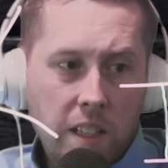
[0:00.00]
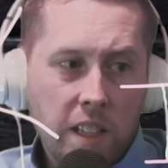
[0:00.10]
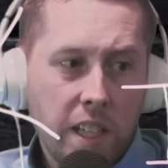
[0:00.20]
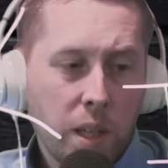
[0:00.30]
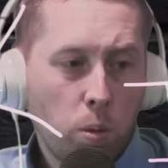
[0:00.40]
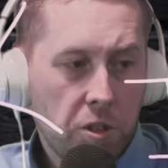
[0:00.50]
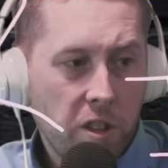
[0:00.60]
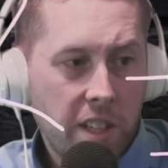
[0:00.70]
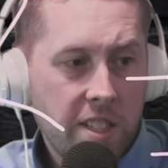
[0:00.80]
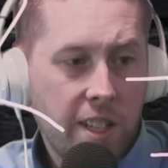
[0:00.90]
equal to
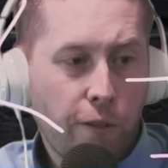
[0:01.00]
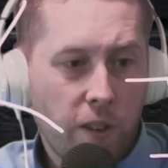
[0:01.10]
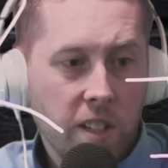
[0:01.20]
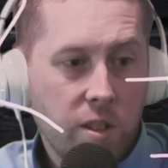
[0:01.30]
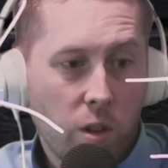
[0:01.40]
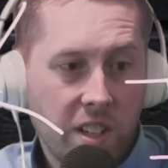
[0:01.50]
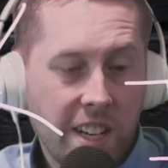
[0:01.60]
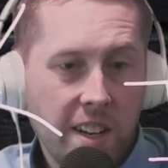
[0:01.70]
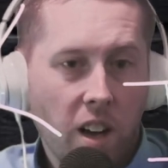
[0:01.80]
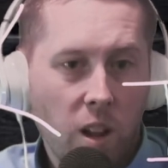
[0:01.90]
this difference, or the
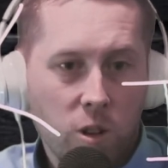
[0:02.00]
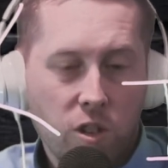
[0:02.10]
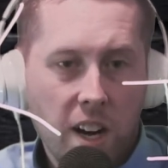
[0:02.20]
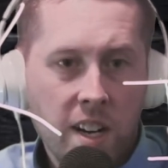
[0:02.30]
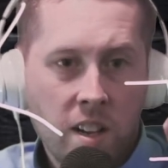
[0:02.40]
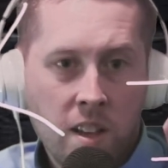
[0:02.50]
$10, right,